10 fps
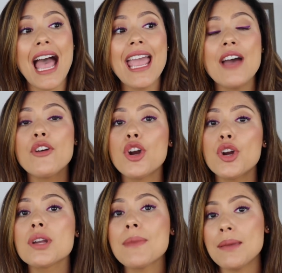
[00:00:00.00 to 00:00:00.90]
I have
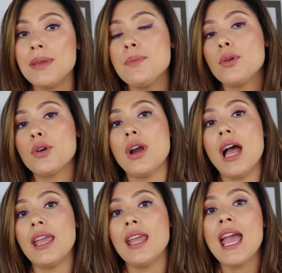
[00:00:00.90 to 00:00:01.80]
heard my people
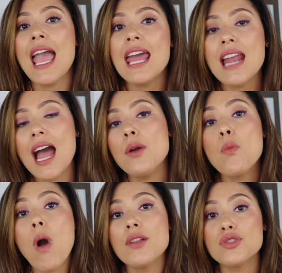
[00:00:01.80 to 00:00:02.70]
cry and I
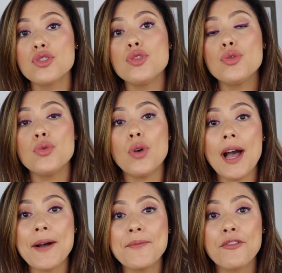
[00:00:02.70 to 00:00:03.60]
want to
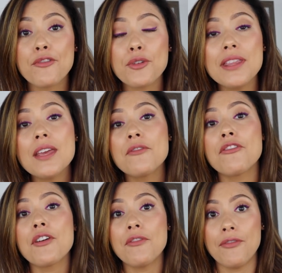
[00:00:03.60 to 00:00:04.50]
free them
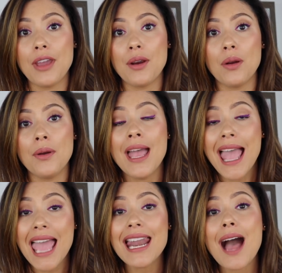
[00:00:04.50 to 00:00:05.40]
from Pharaoh
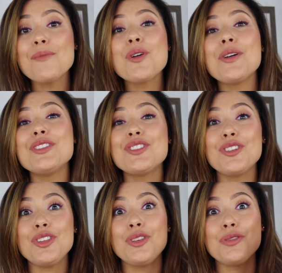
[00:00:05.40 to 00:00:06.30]
and I'm going
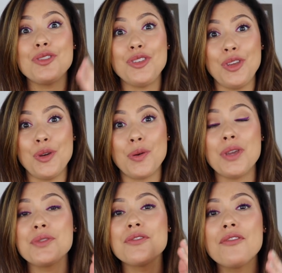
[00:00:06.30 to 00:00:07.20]
to use you.
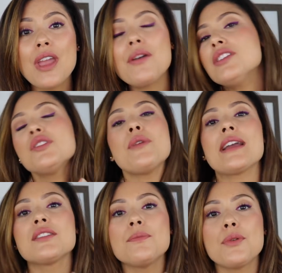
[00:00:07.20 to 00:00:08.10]
He was very
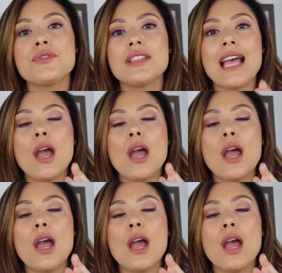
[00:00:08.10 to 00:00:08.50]
direct to Moses.